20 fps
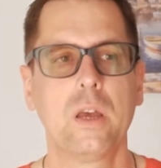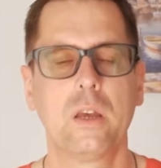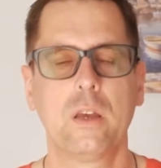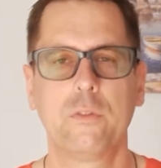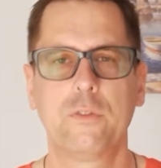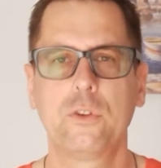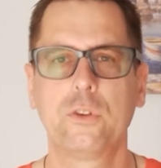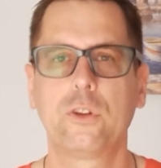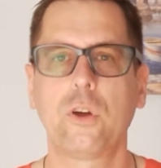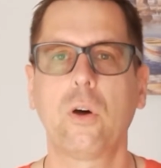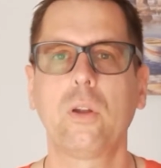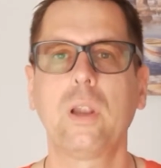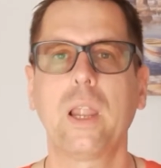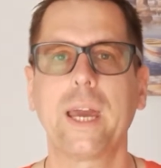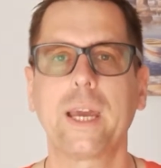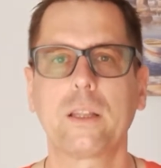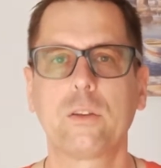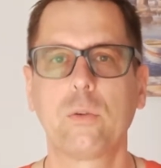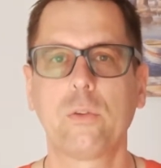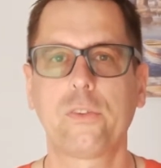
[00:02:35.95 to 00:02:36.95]
If you don't
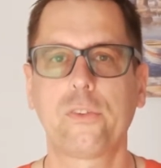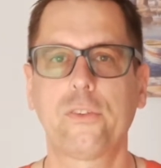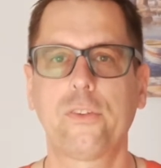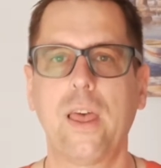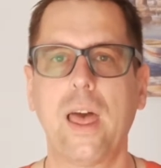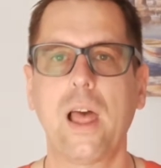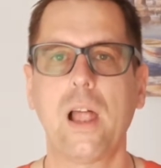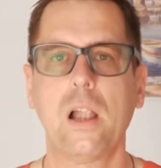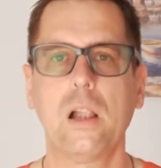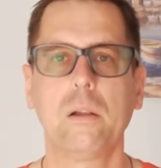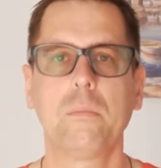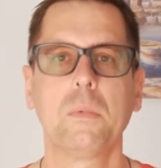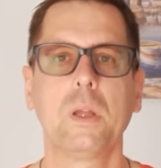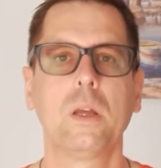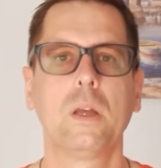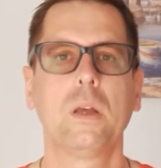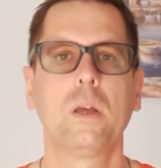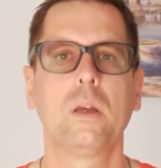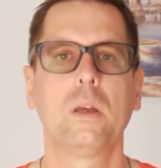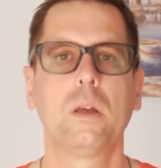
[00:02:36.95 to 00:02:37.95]
like to sell,
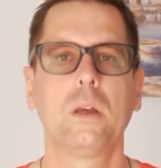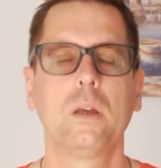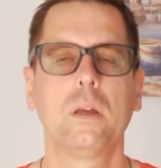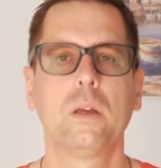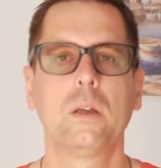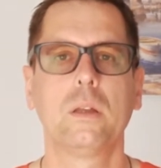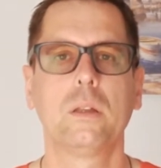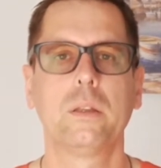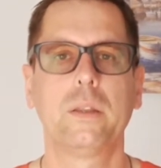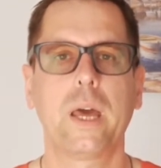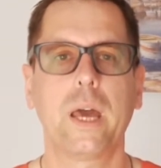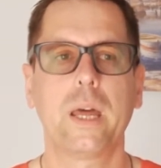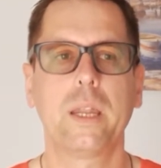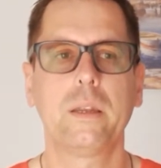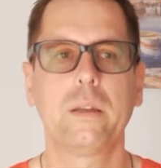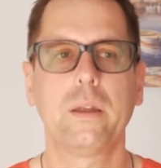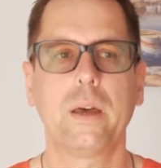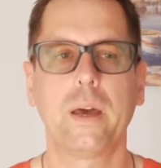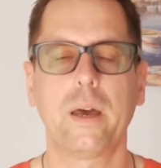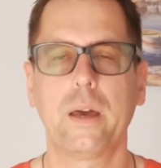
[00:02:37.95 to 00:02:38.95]

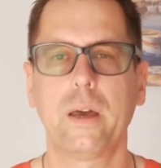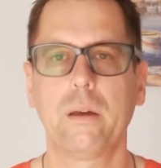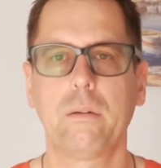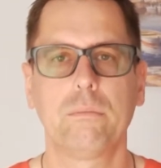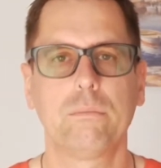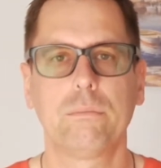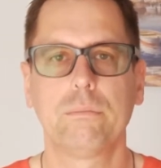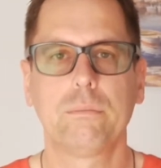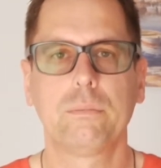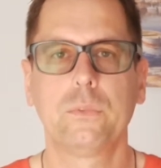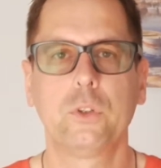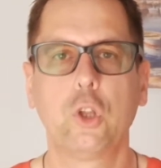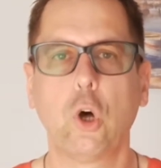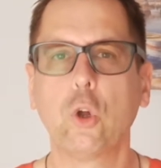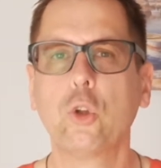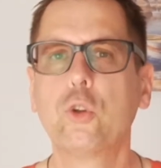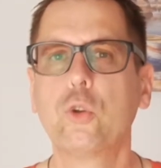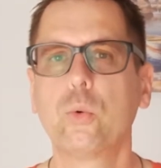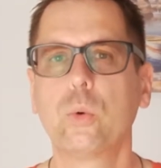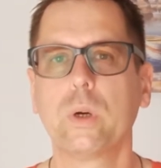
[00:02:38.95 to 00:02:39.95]
then
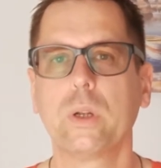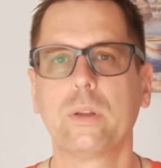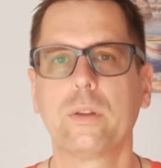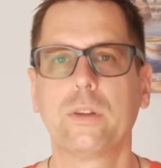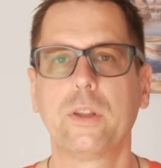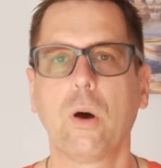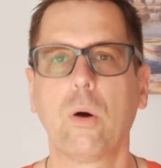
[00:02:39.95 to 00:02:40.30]
don't do it.